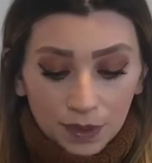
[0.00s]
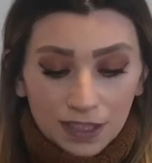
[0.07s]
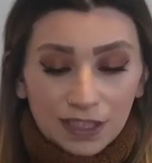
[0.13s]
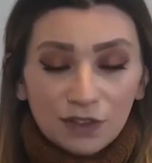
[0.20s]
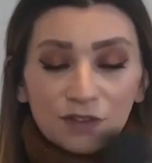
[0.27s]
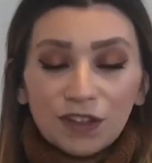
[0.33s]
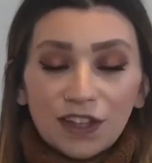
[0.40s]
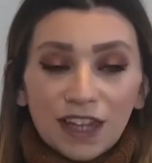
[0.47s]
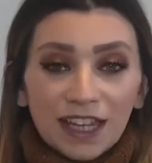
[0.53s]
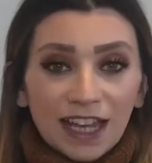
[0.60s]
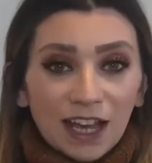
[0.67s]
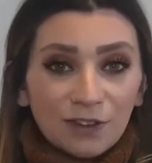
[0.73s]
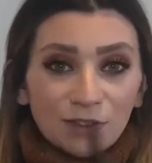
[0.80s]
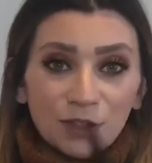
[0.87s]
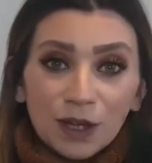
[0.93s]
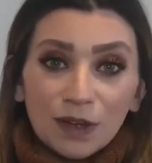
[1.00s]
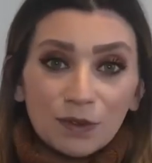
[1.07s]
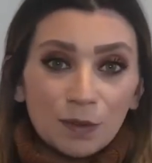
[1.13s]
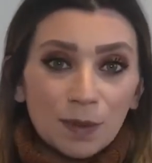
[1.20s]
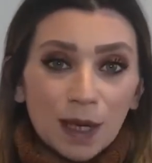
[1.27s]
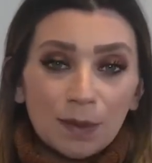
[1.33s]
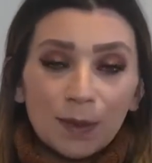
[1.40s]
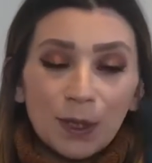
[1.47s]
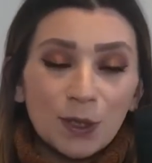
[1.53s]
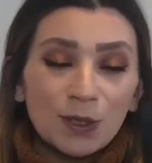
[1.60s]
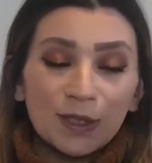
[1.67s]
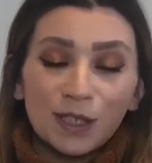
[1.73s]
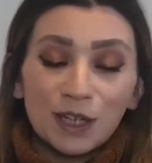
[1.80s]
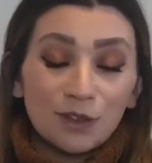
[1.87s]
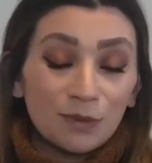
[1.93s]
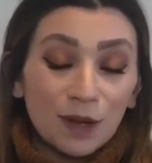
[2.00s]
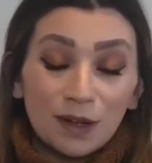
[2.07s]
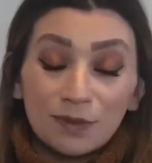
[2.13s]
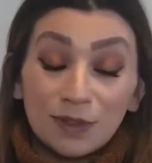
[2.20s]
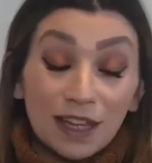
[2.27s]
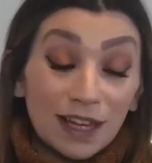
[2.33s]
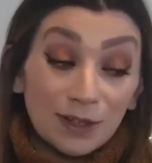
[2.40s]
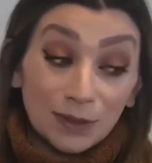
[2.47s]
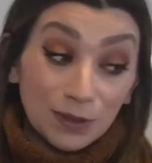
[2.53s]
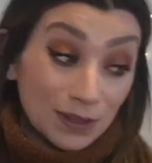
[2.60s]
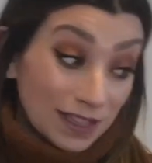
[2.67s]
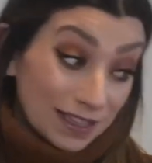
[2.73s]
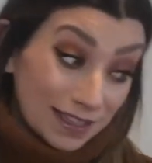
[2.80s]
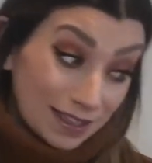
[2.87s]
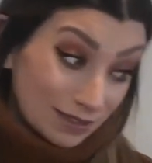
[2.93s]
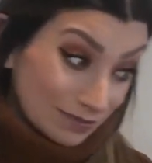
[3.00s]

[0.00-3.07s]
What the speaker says: I feel like after you have a baby you deserve whatever the hell you like.